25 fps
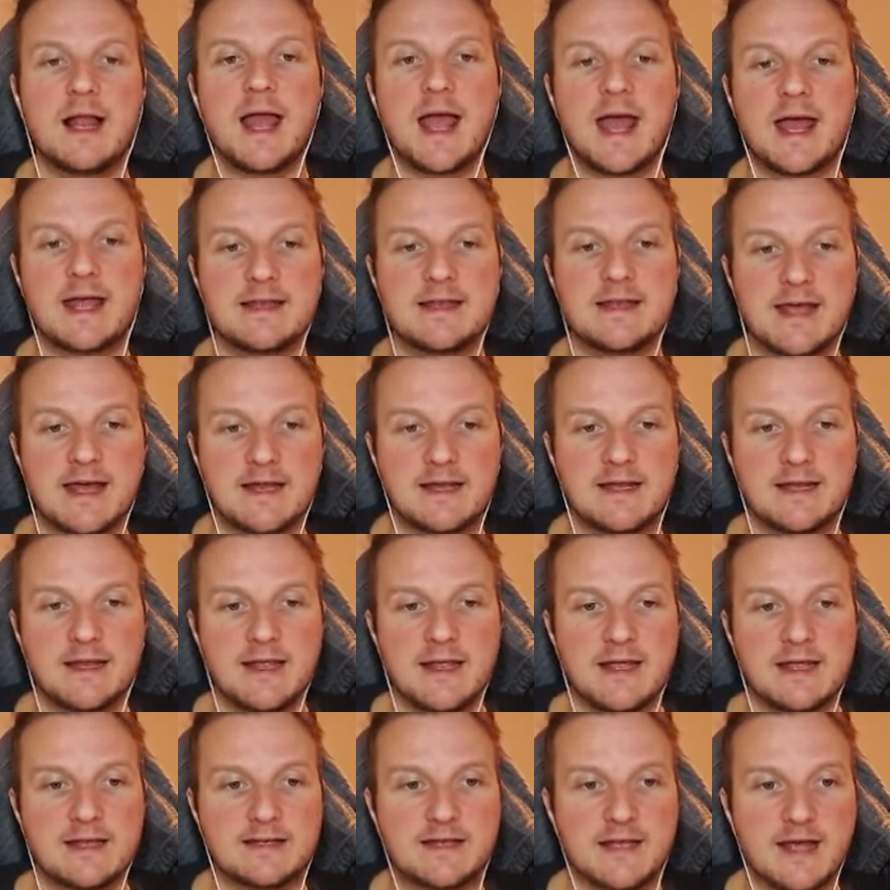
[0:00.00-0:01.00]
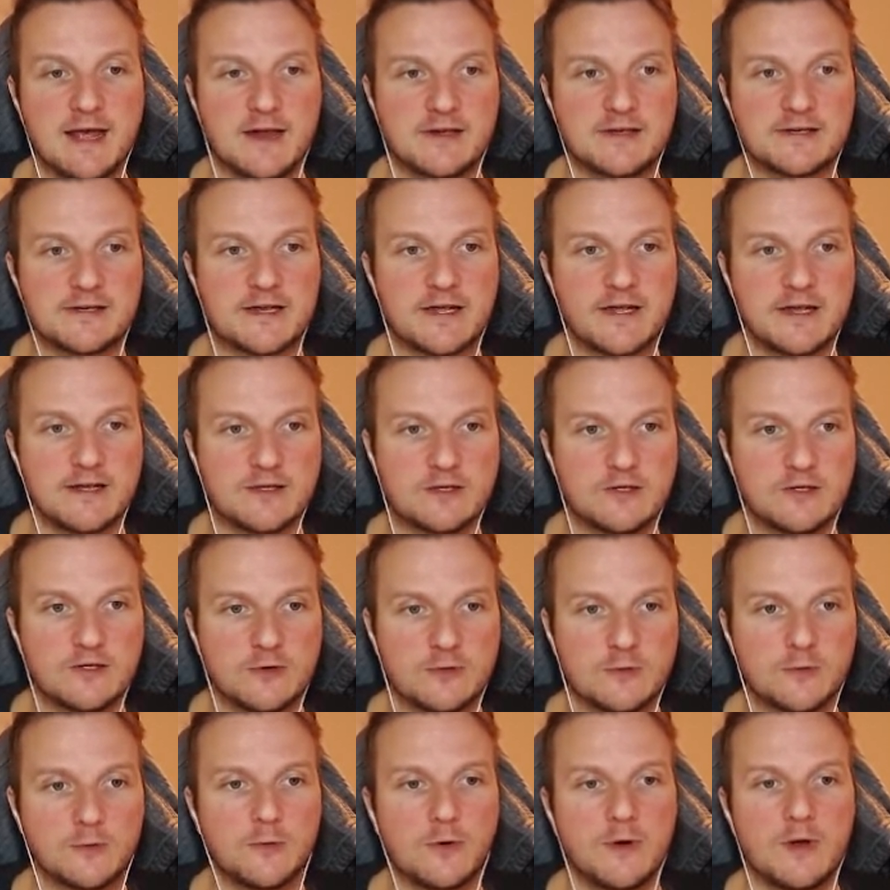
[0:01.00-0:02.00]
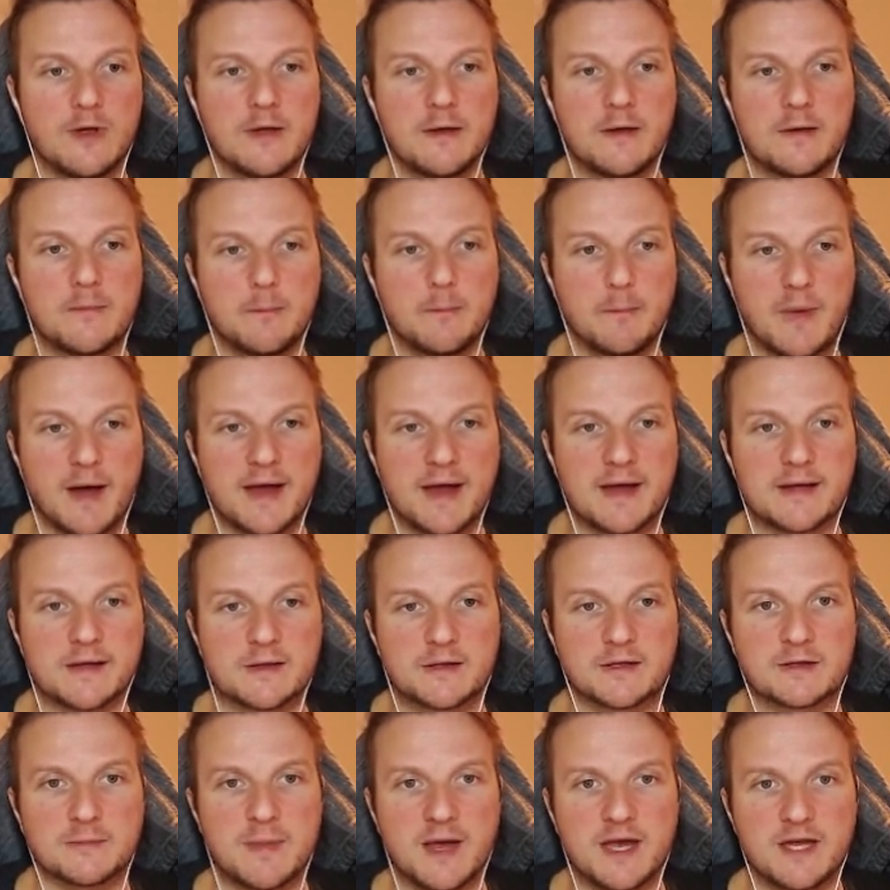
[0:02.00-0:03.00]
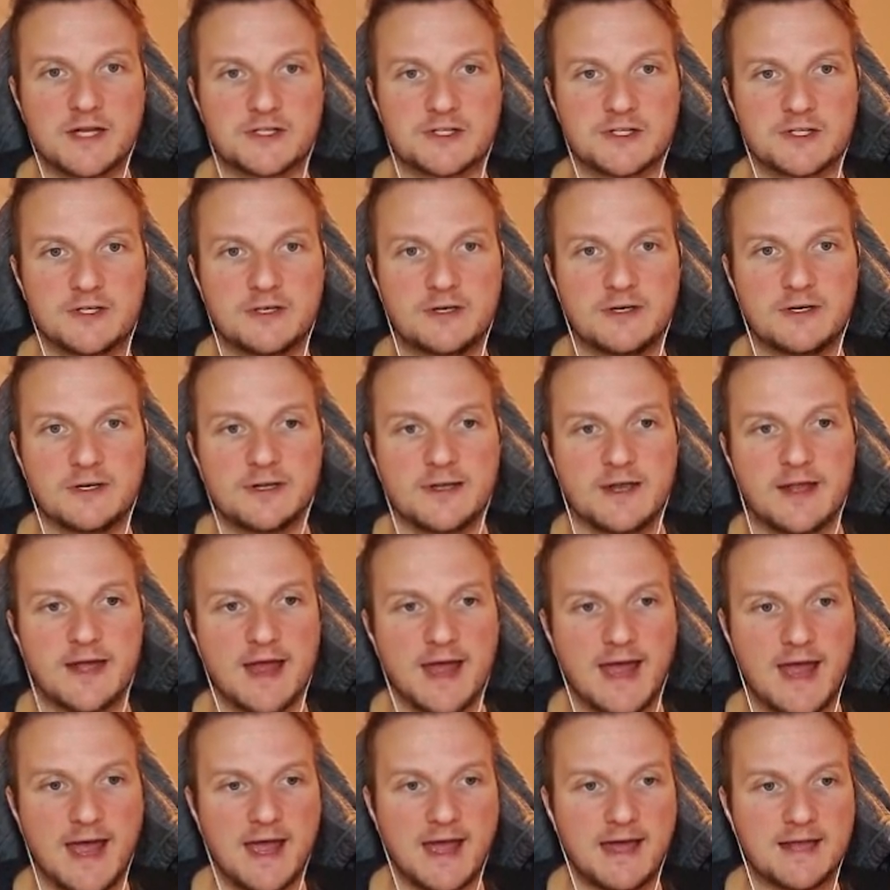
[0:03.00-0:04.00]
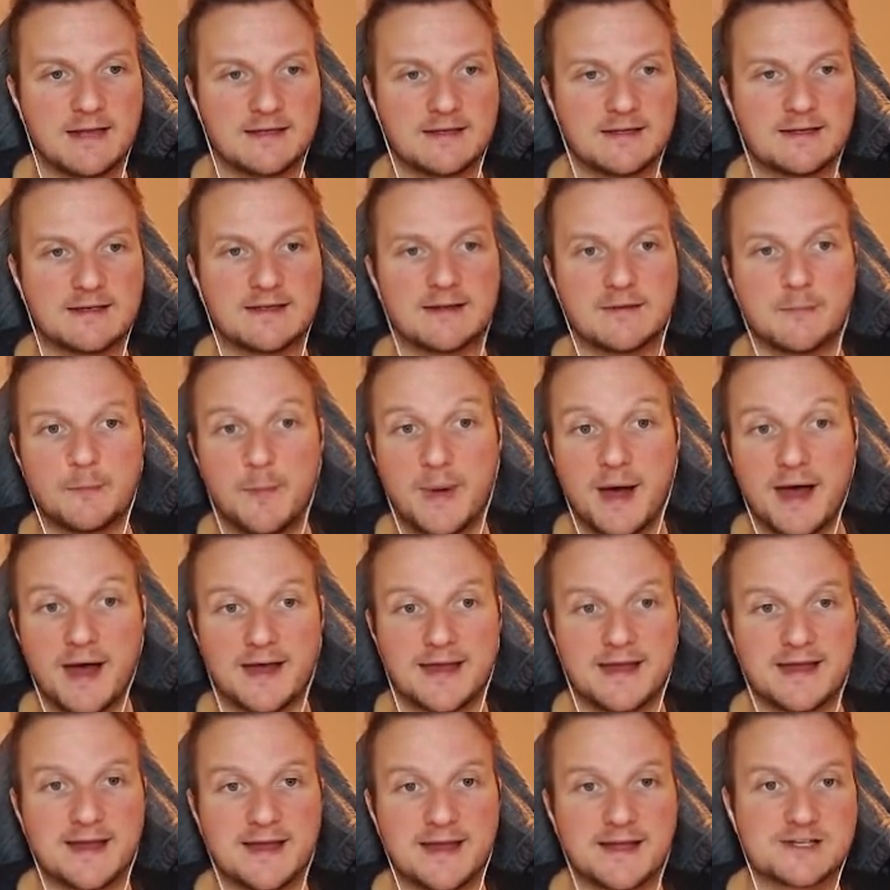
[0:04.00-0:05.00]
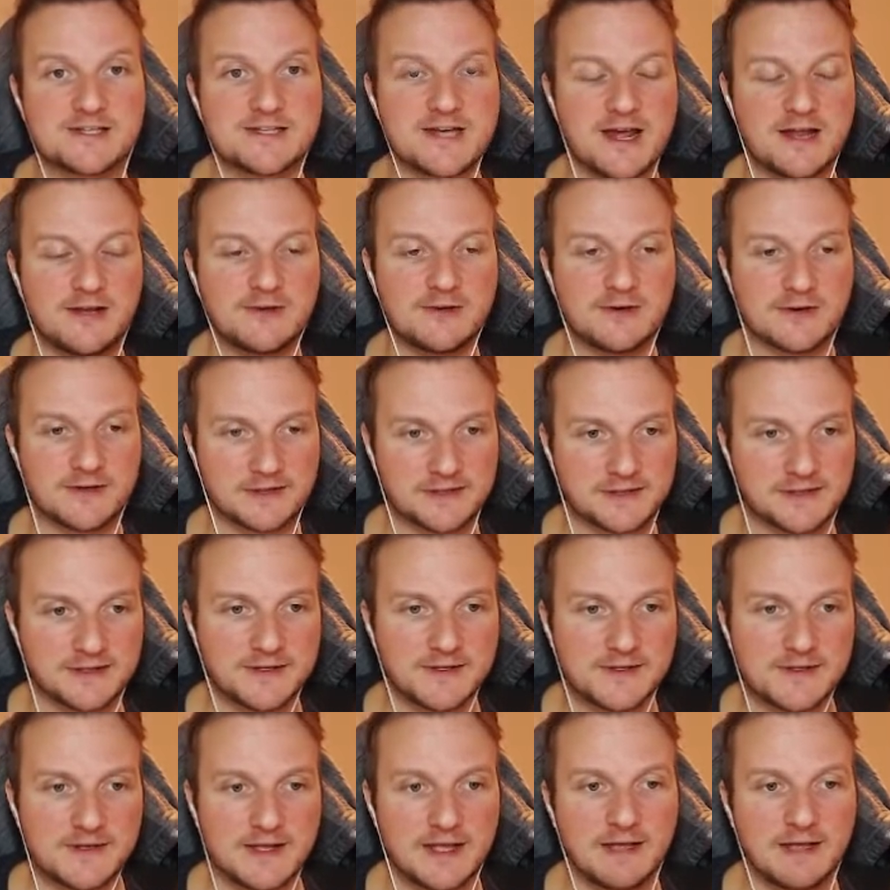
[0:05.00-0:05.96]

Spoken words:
and then dash into my Smasher and my Enchantress.